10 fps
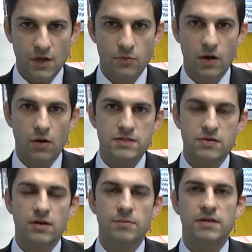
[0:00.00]
We are
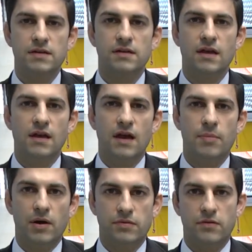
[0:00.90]
also limited
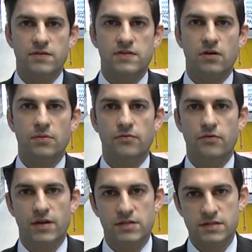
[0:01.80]
about the
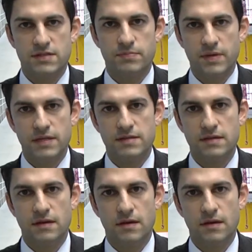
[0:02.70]
circumferential speeds.